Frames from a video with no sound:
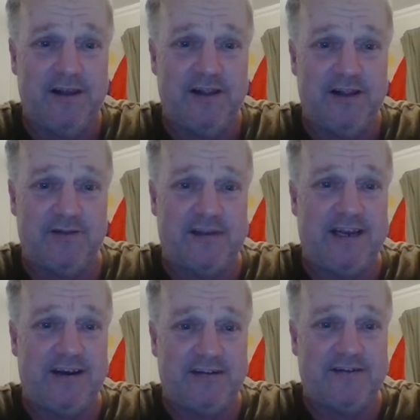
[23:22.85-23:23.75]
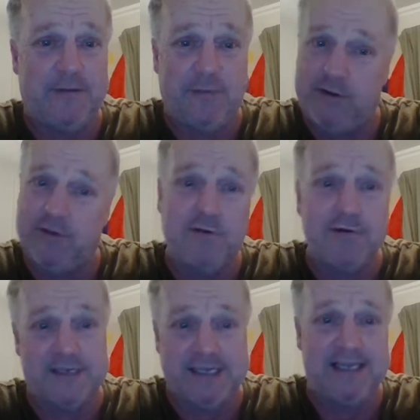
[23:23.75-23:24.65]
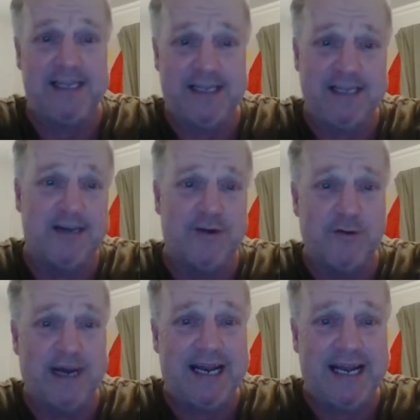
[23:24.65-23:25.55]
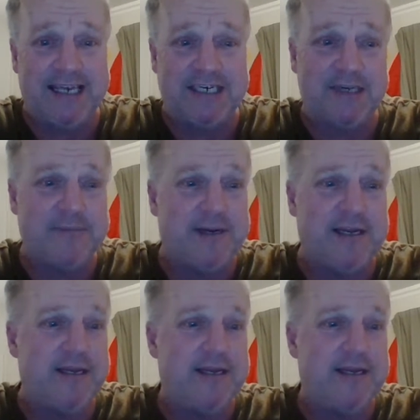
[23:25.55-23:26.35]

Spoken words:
looked down and I said, "Well, you're a silly little one, aren't you?" But